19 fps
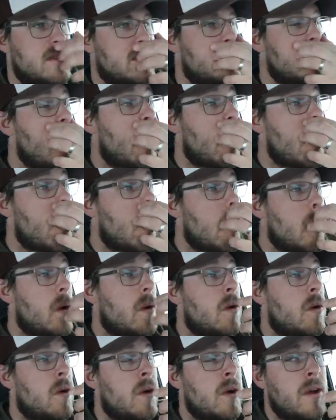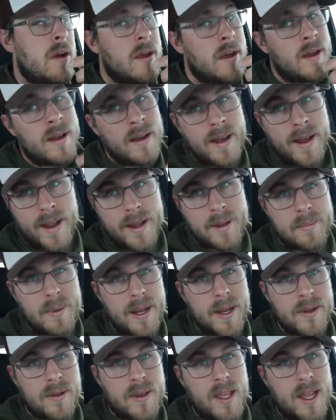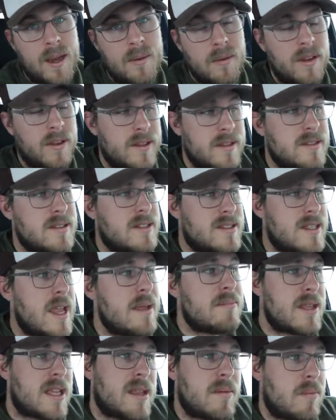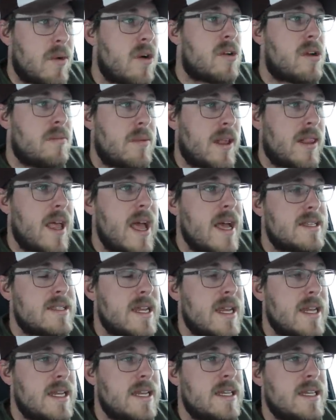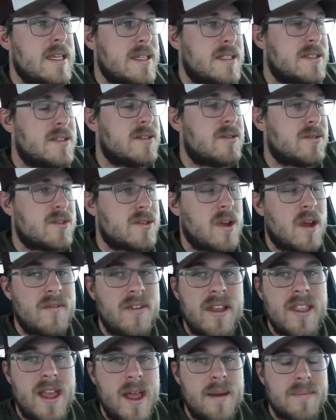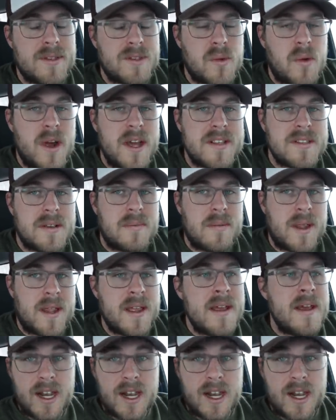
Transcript: So I had to buy a new camera. It's the same thing that broke on my last ADD too, so I've had that happen twice on me.